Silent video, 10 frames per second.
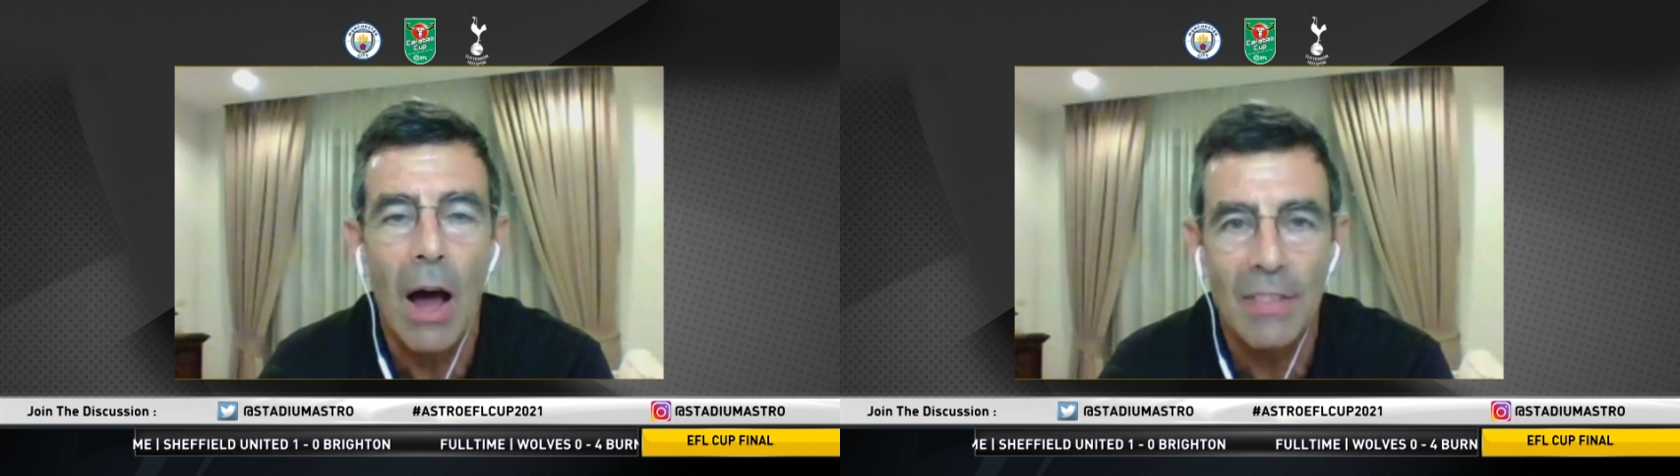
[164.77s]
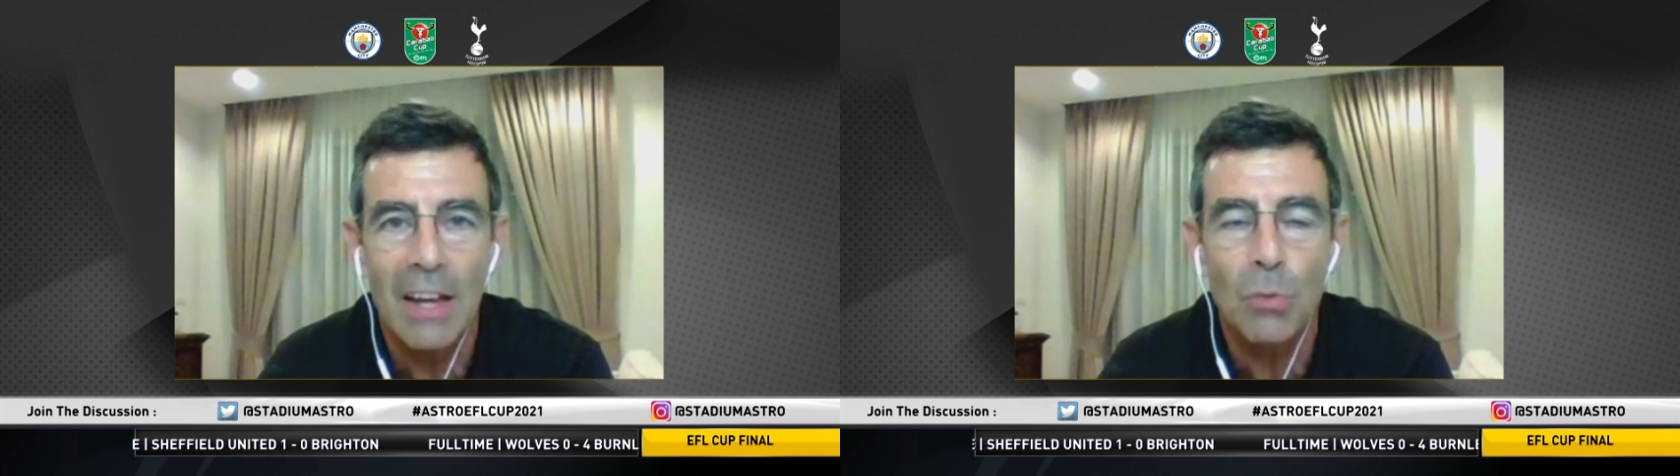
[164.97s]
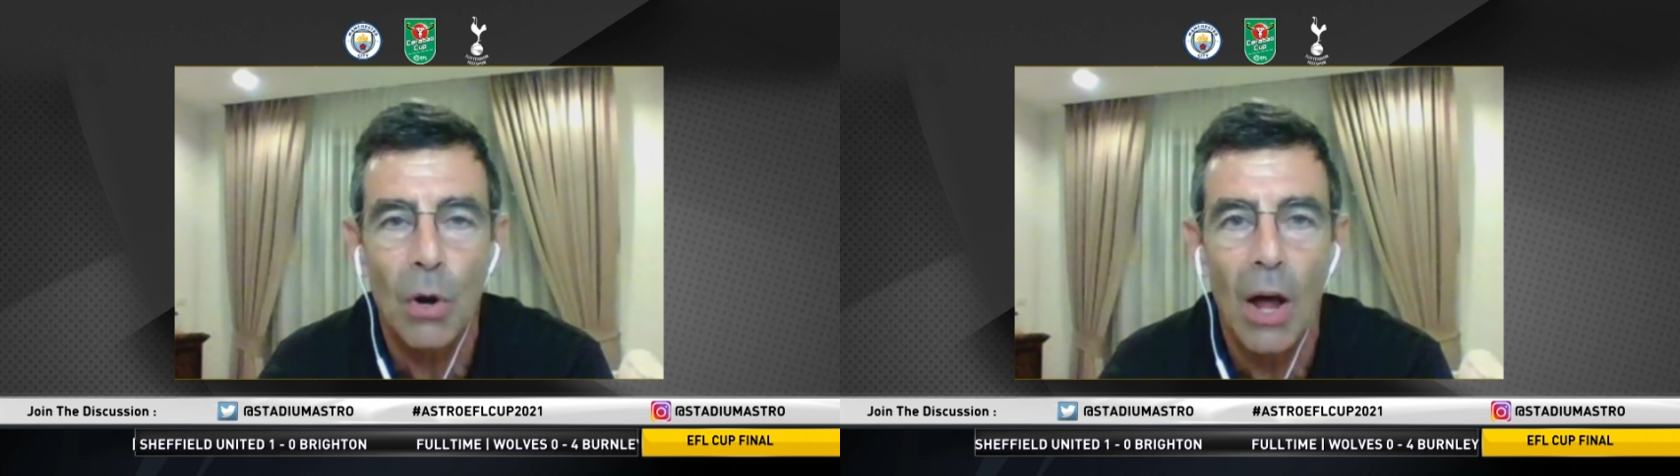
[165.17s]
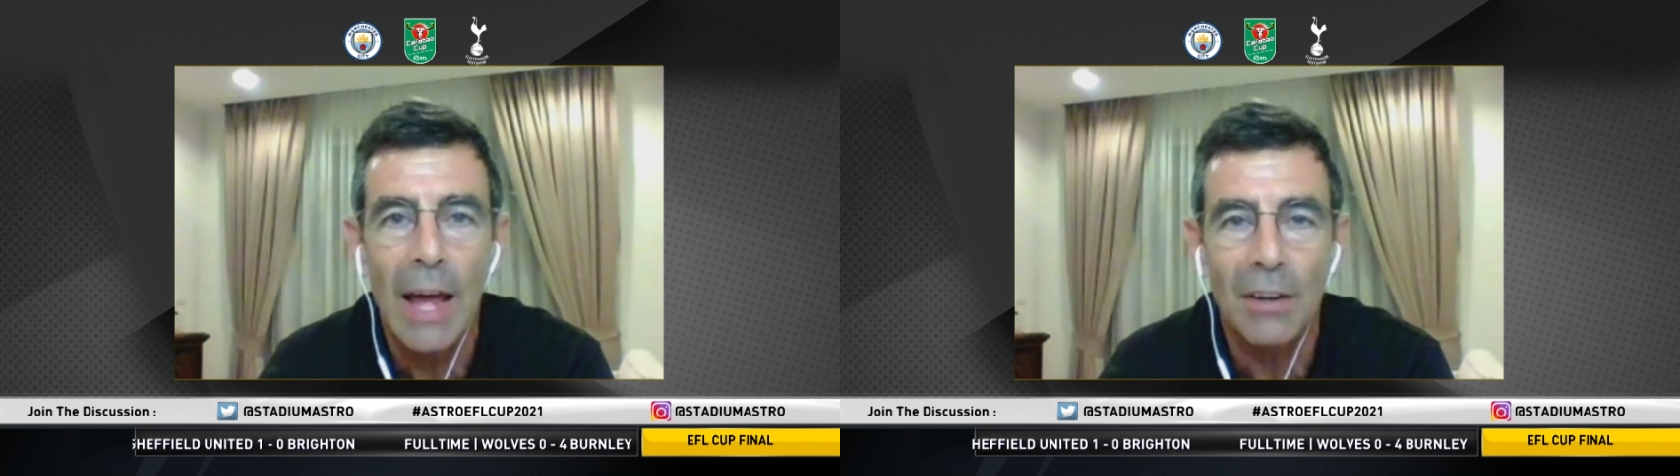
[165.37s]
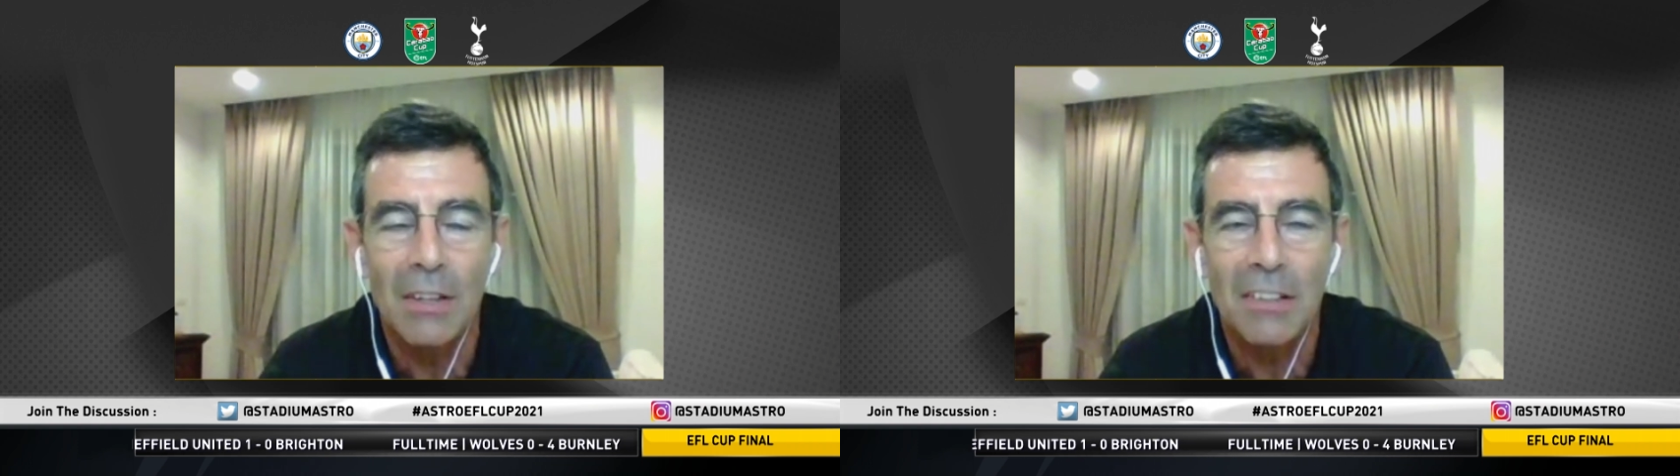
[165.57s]
That's what I
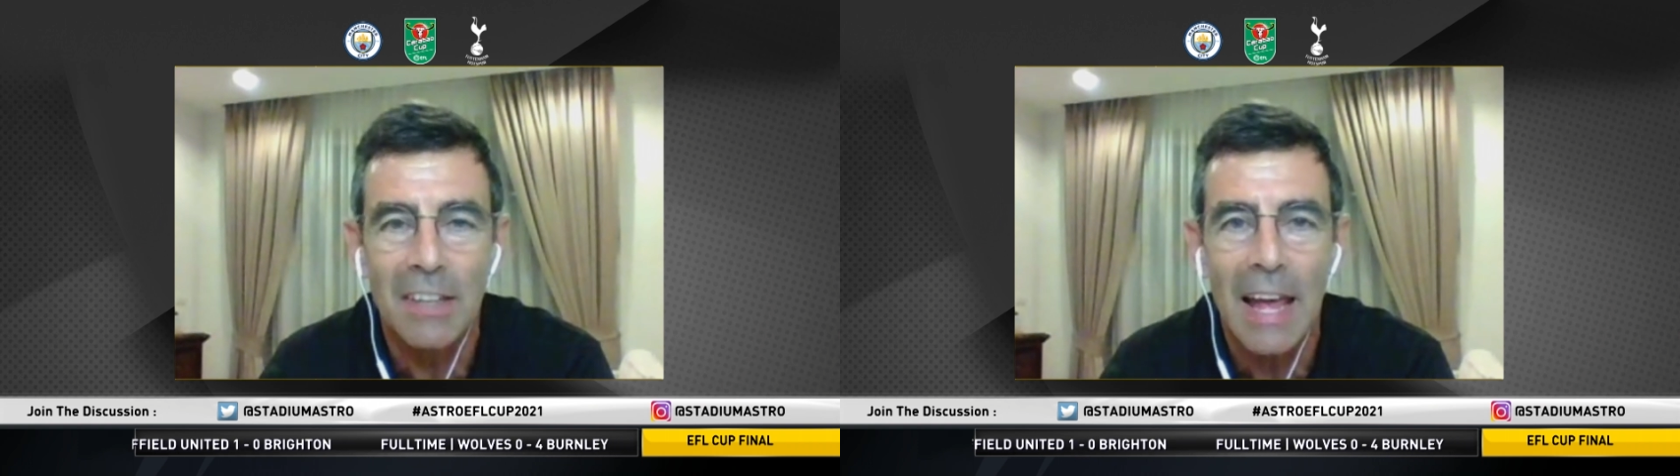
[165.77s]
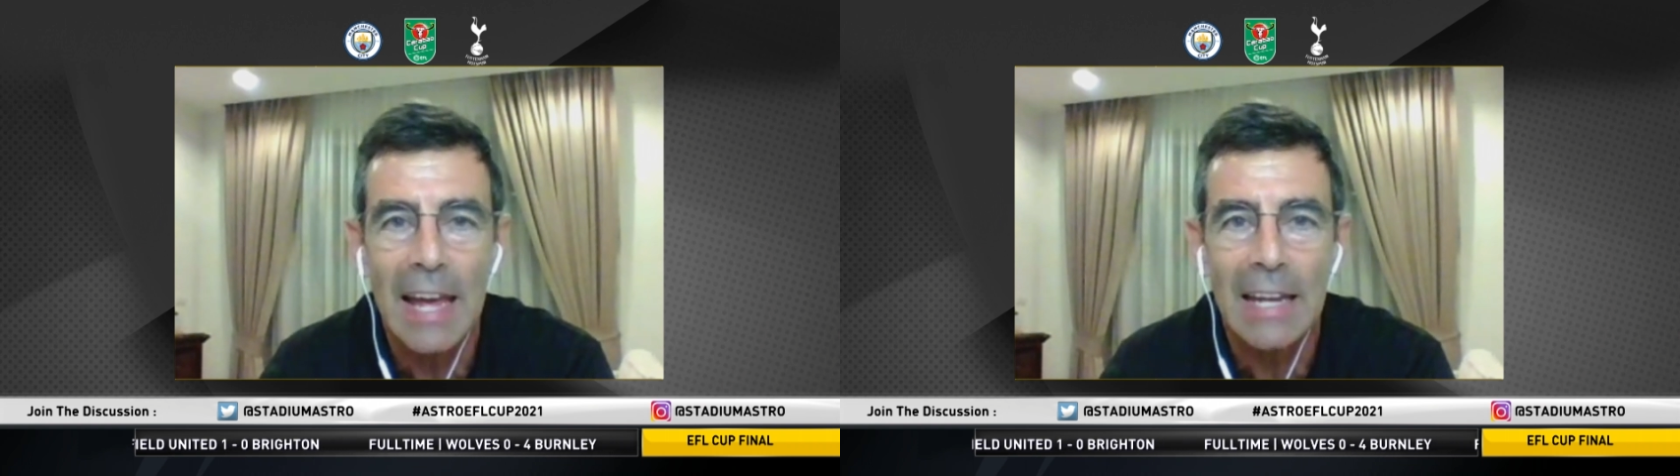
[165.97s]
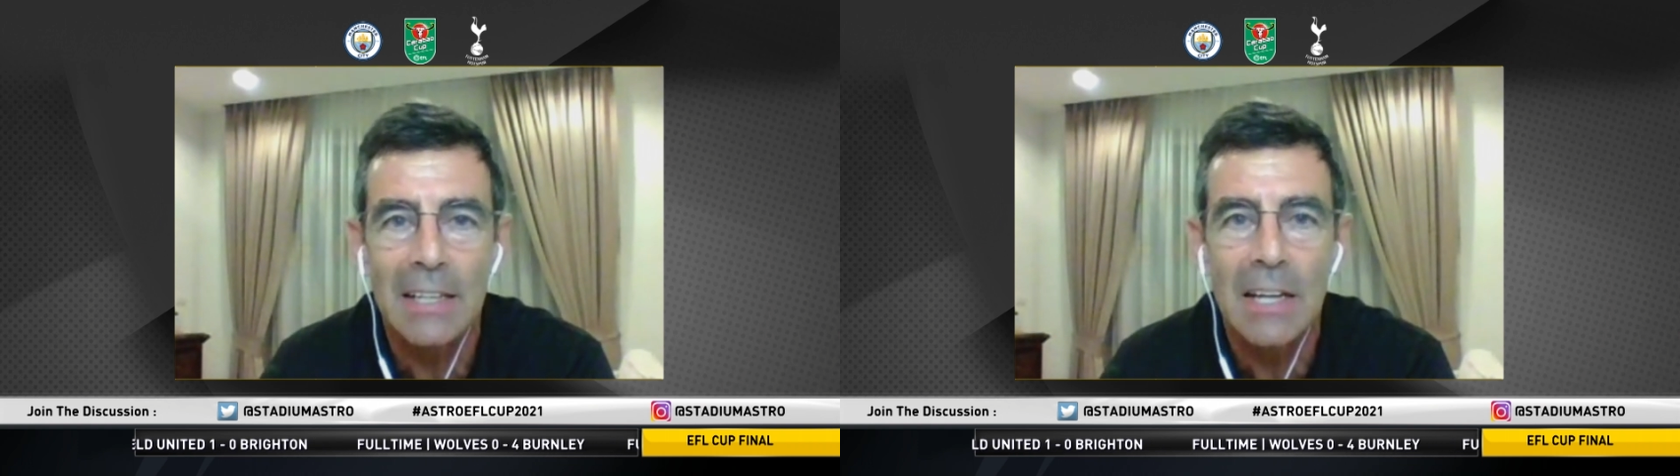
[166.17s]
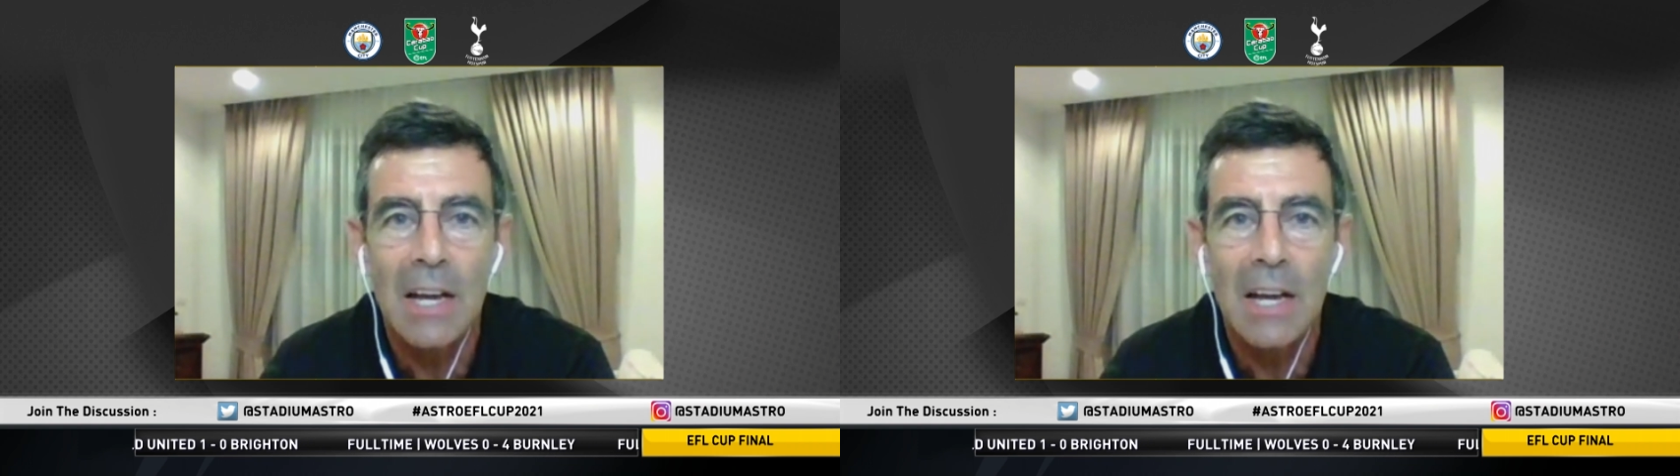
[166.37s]
understand.